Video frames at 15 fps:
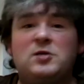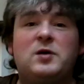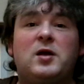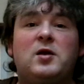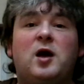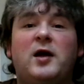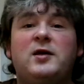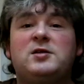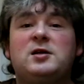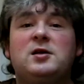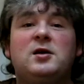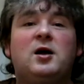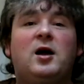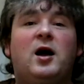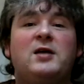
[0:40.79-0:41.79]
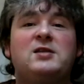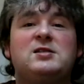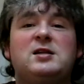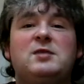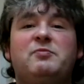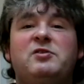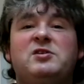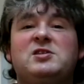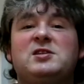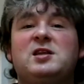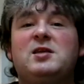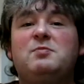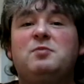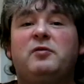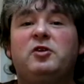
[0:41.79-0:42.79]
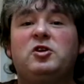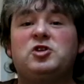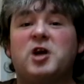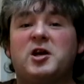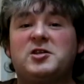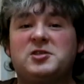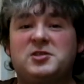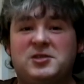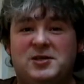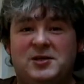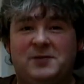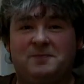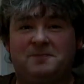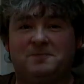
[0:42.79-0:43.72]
So at night, I sleep the sleep of the just.